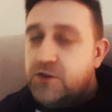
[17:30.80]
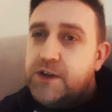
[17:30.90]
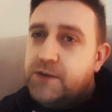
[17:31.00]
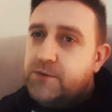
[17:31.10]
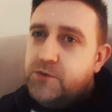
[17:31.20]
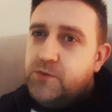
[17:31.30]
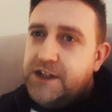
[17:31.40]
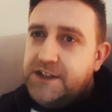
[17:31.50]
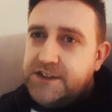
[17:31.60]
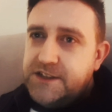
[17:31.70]
Call that one the
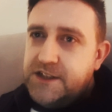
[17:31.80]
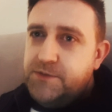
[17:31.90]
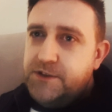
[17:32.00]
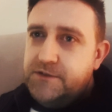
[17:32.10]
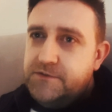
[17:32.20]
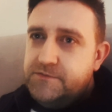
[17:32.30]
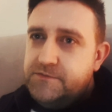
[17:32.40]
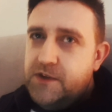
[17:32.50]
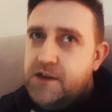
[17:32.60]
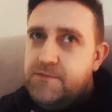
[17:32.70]
winged serpent.
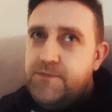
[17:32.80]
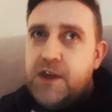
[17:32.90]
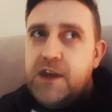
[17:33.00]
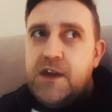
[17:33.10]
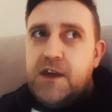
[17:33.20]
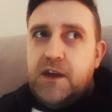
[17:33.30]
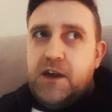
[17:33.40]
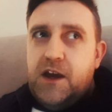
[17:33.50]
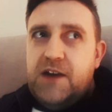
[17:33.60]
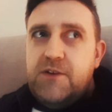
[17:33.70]

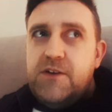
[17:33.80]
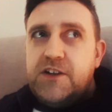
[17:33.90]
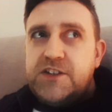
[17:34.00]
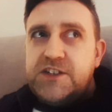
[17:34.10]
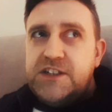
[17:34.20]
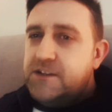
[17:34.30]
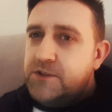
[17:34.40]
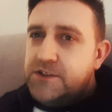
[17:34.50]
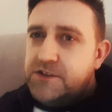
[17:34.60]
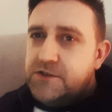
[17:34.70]
I see that
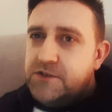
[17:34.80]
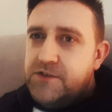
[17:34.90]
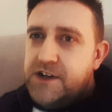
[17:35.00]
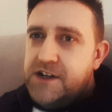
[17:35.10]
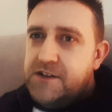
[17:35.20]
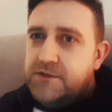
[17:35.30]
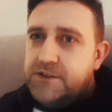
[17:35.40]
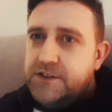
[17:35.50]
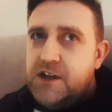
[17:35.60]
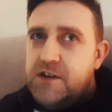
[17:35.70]
one sort of around
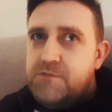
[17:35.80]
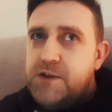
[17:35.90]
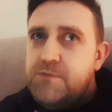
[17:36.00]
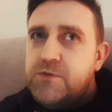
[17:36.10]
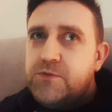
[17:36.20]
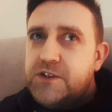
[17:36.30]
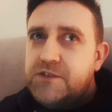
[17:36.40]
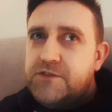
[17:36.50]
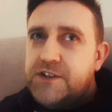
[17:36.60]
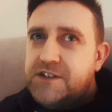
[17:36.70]
people that
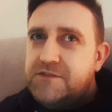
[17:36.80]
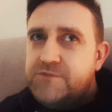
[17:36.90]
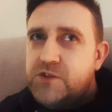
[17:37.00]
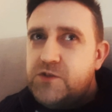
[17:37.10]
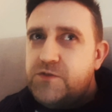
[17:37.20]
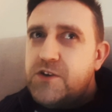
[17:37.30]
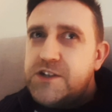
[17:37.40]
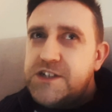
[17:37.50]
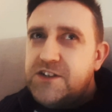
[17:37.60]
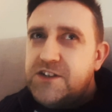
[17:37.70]
are in
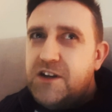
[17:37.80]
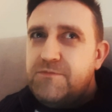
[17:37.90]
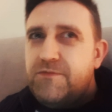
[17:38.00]
authority type